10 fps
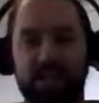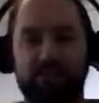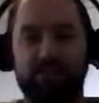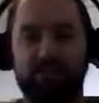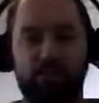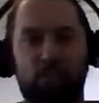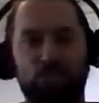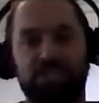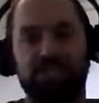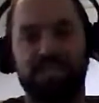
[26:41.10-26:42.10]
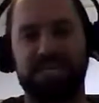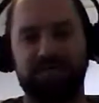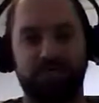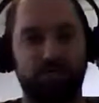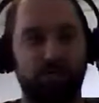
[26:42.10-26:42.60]
in life, if they're more
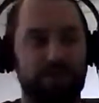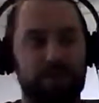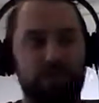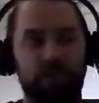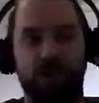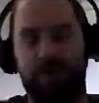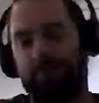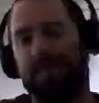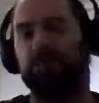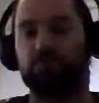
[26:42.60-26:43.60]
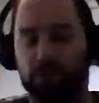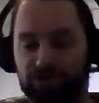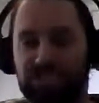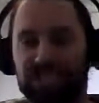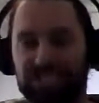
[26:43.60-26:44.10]
successful than you at making
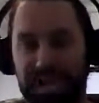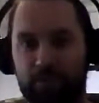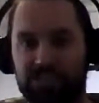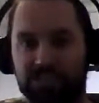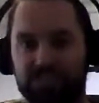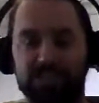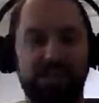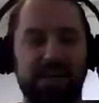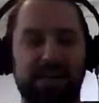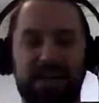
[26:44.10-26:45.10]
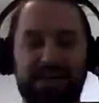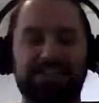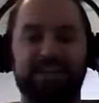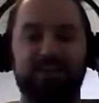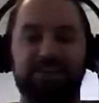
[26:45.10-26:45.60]
grilled cheese sandwiches, and
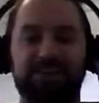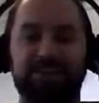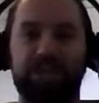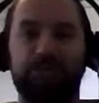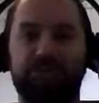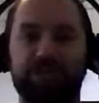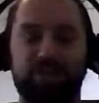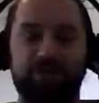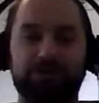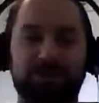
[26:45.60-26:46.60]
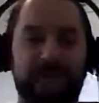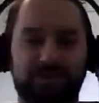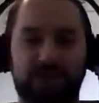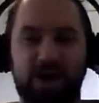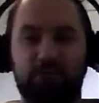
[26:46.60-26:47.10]
they tell you the secret is to go
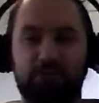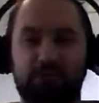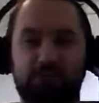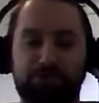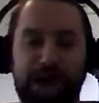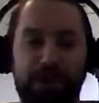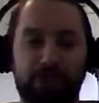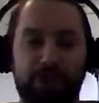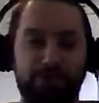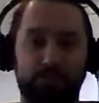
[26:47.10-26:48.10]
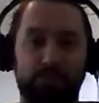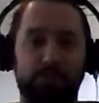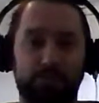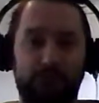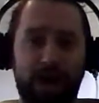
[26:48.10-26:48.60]
stand on top of your roof, howl at the
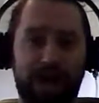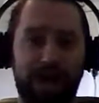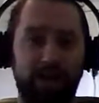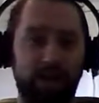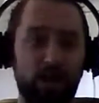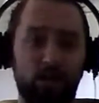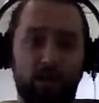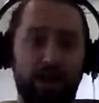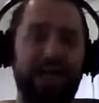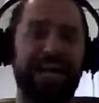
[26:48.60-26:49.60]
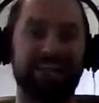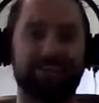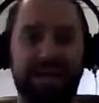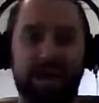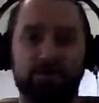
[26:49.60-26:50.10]
moon in the rain, wearing an
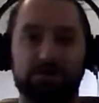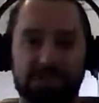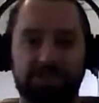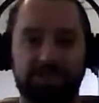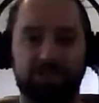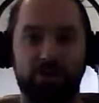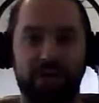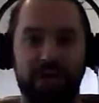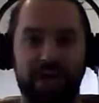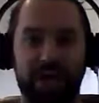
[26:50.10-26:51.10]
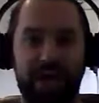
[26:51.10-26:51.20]
inside-out T-shirt,